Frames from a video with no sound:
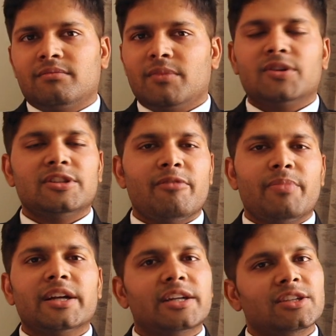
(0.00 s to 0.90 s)
because they
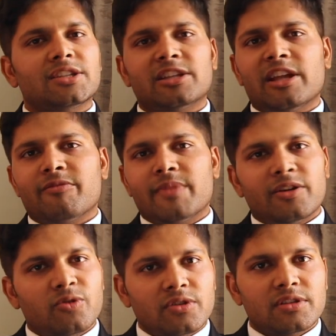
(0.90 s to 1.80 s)
paid attention, they have
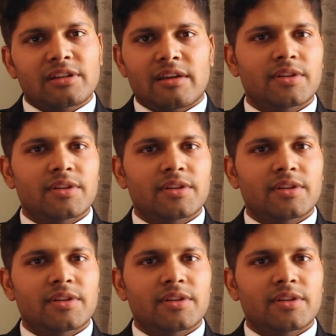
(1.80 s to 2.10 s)
made notes,